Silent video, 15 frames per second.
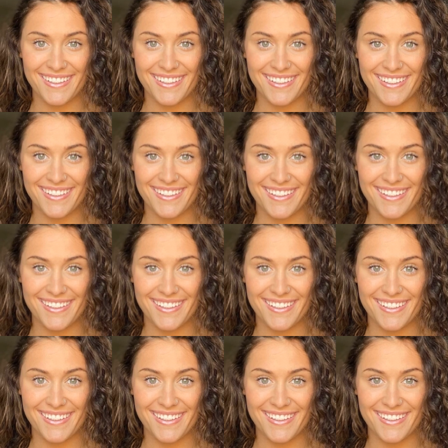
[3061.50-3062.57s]

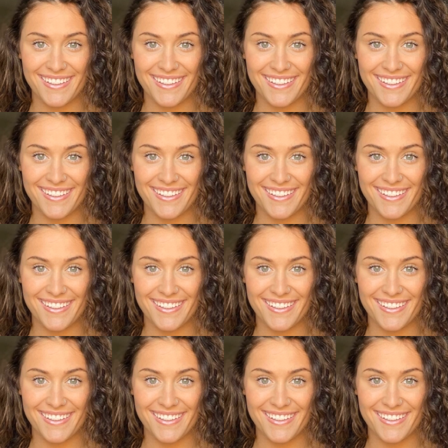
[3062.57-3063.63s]

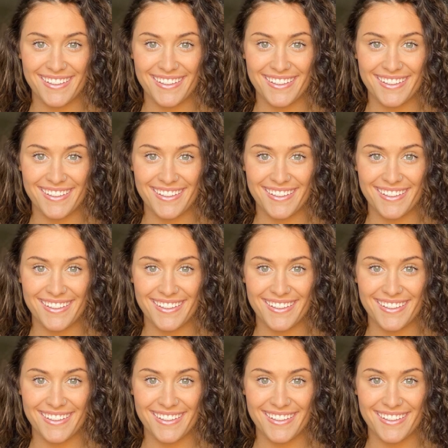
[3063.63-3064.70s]

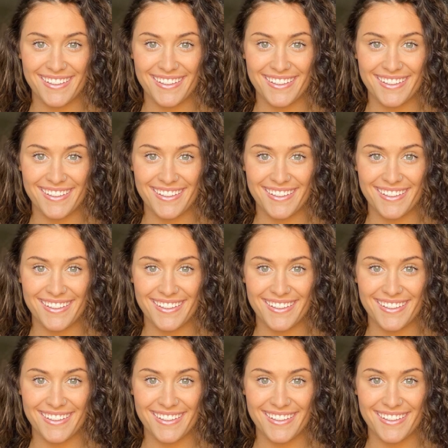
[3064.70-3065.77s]

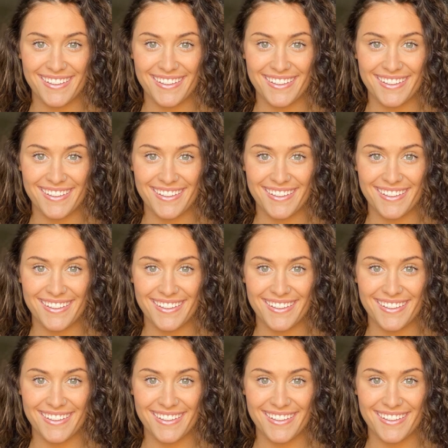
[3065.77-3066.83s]

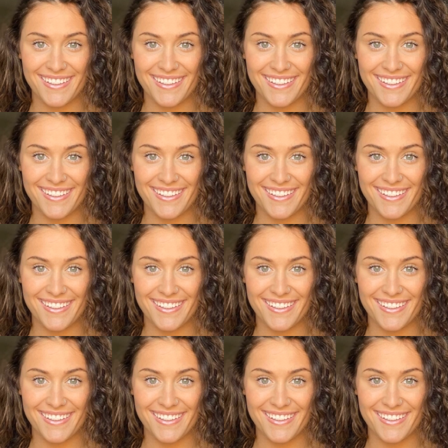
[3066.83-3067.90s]

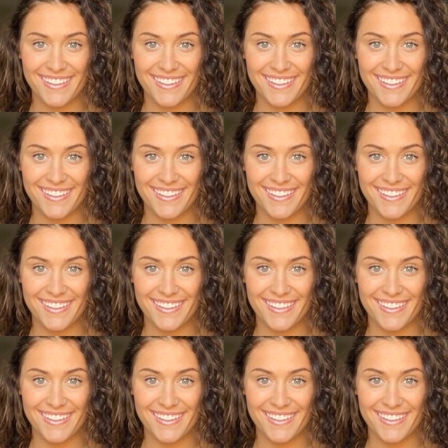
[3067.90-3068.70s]
This is a still picture; no speech is visible.